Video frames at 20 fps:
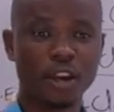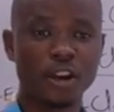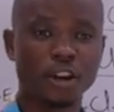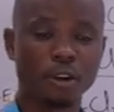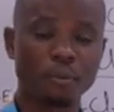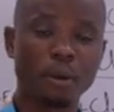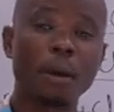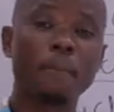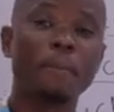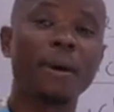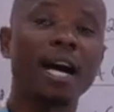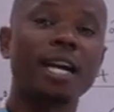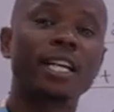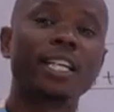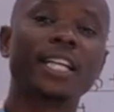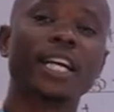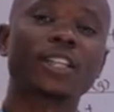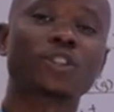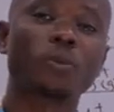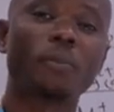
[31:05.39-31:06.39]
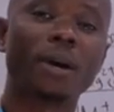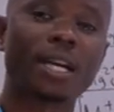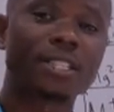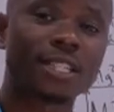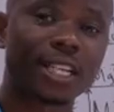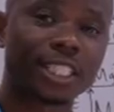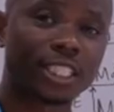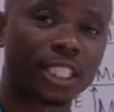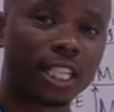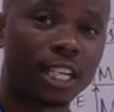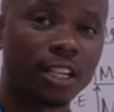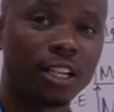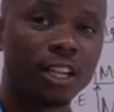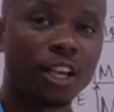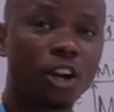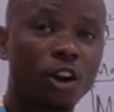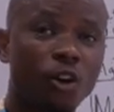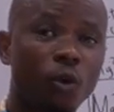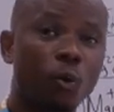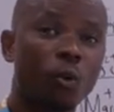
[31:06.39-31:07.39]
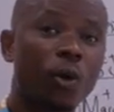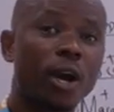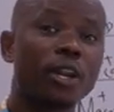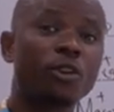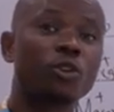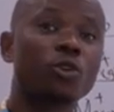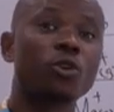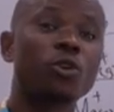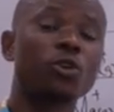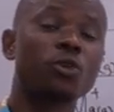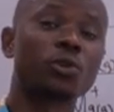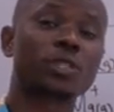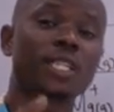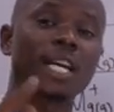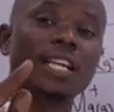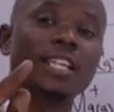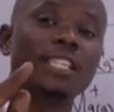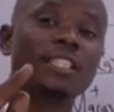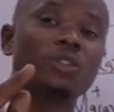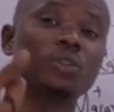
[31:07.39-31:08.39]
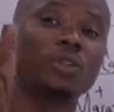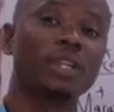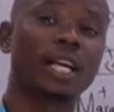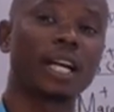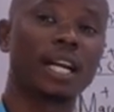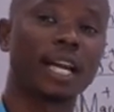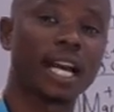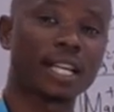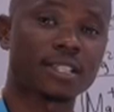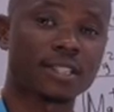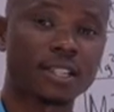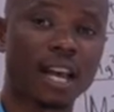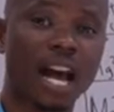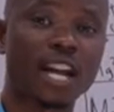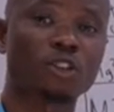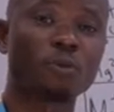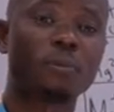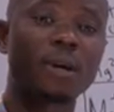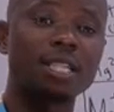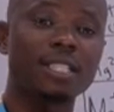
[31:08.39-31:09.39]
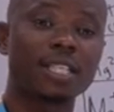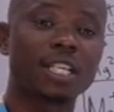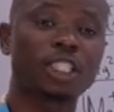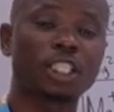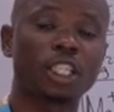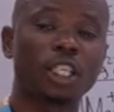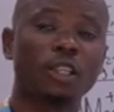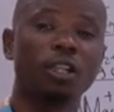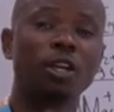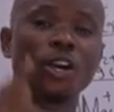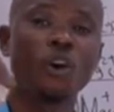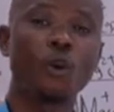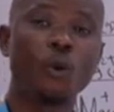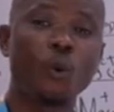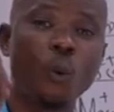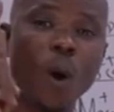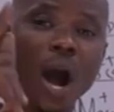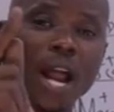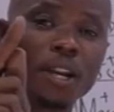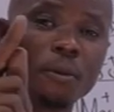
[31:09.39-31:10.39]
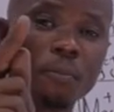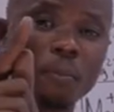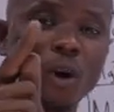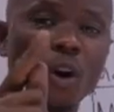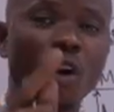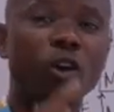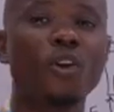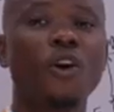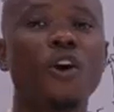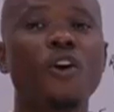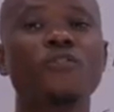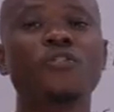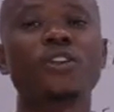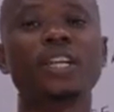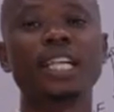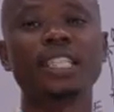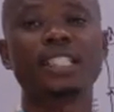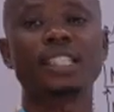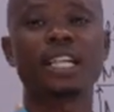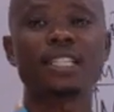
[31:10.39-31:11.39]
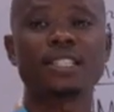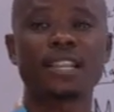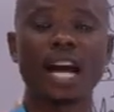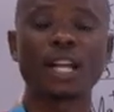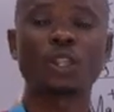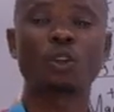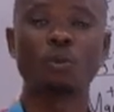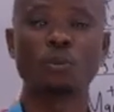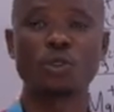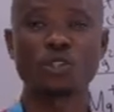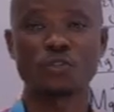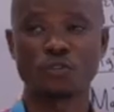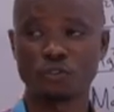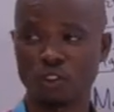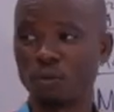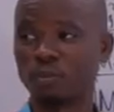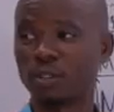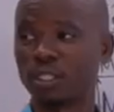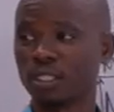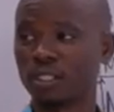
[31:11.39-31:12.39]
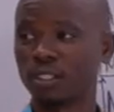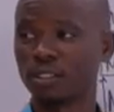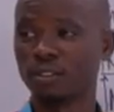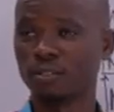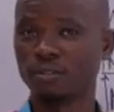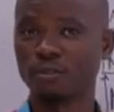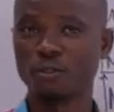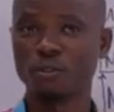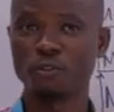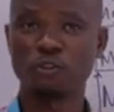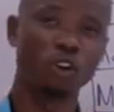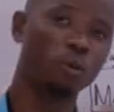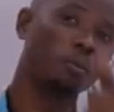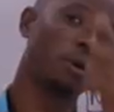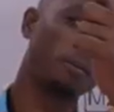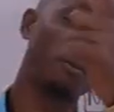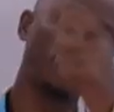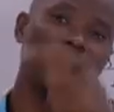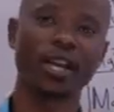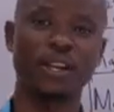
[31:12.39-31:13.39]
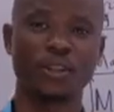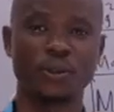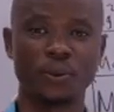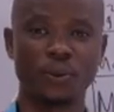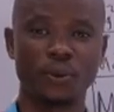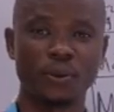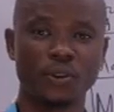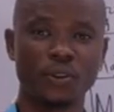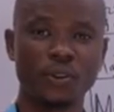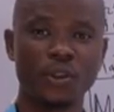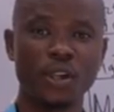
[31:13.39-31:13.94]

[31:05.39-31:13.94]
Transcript: Remember, in atomization, when you study it in a class, atomization, 1 mole of gaseous atom is formed from a molecule.